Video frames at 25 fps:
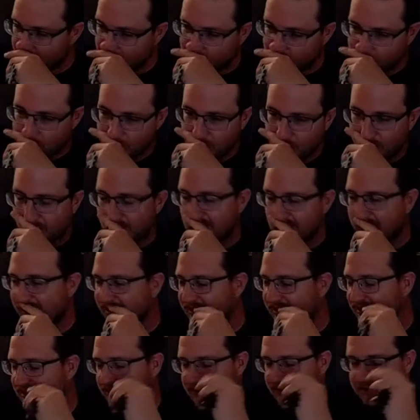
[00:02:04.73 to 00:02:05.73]
who
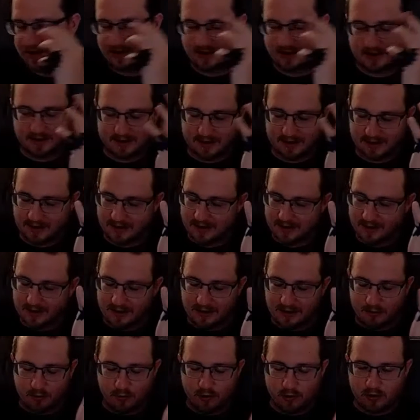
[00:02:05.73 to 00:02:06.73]
is
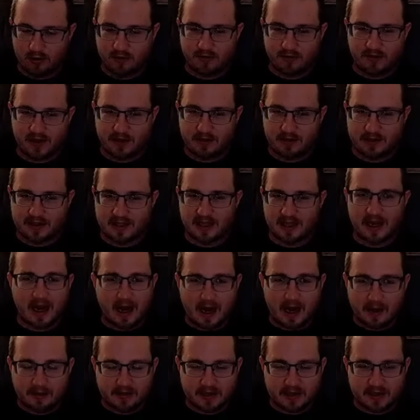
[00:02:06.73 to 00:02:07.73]
world famous in
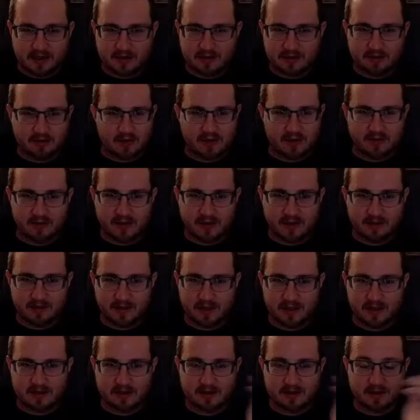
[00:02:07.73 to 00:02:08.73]
optics, whatever that
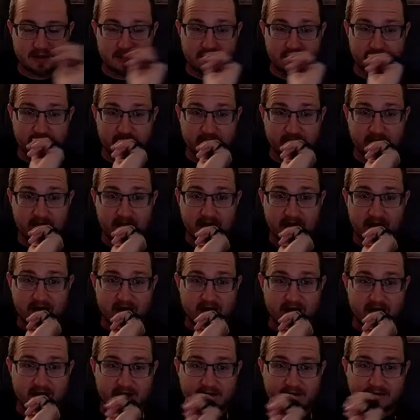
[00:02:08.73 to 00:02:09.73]
means.
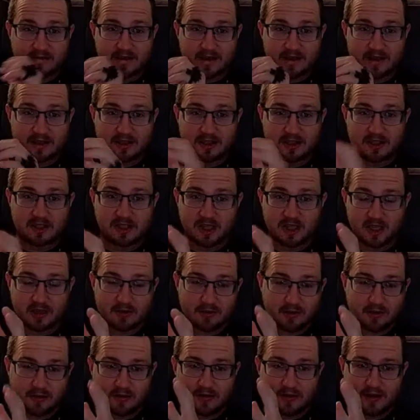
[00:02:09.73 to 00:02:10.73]
It's a very
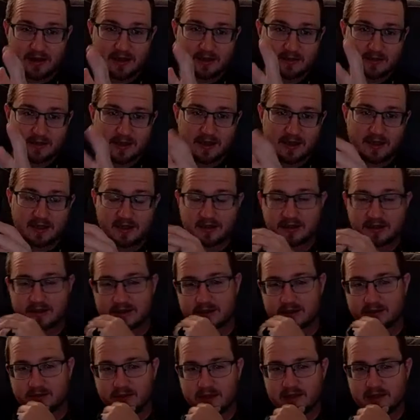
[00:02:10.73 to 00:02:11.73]
general thing to be
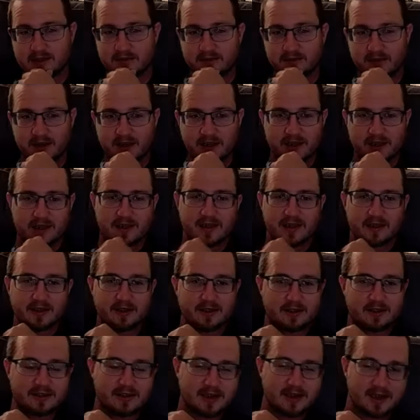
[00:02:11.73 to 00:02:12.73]
specifying in your
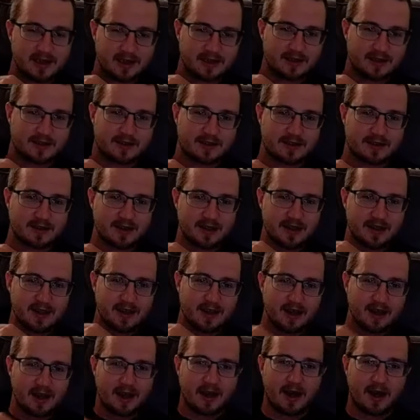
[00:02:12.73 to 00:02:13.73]
science.
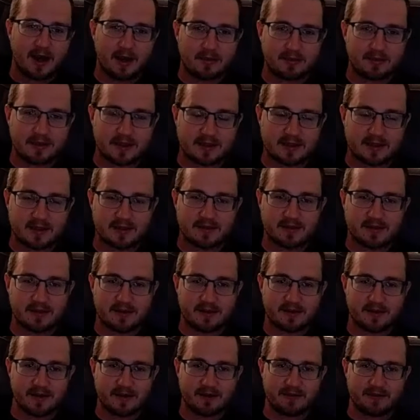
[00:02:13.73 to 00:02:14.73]
Optics in
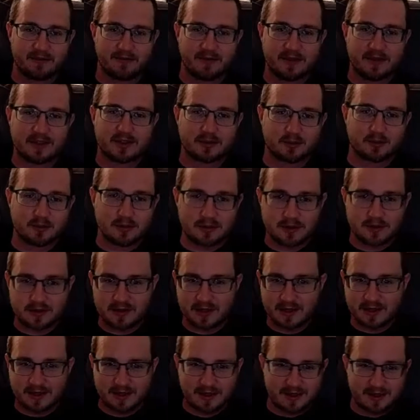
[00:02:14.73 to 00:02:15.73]
visuals,
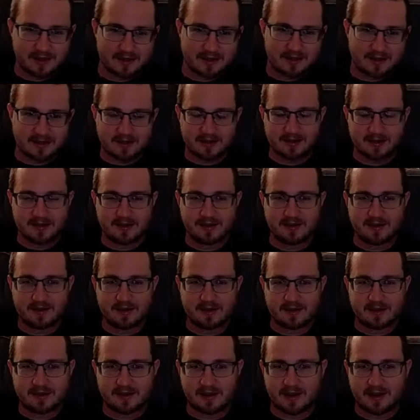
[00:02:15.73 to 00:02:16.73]
I guess.
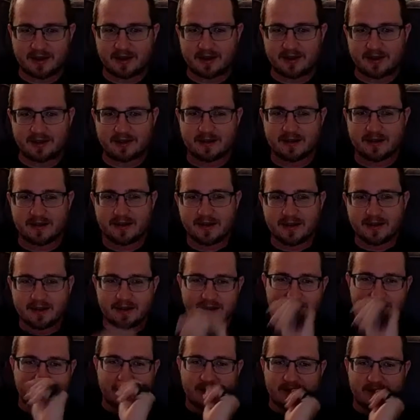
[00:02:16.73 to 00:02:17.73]
They could
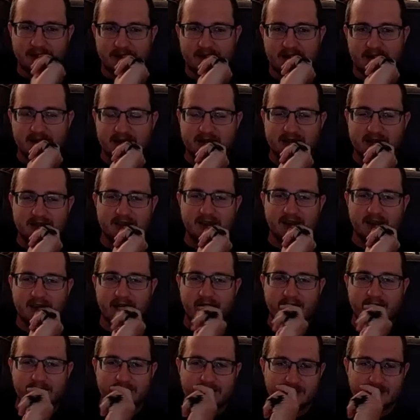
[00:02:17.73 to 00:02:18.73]
have done
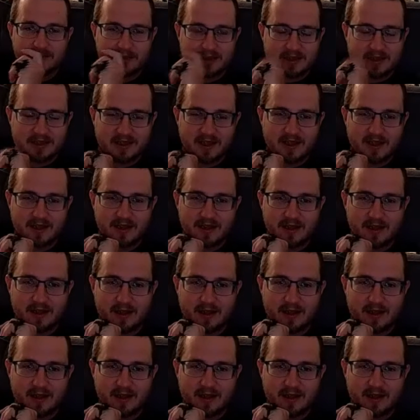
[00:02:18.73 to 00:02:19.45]
anything but said,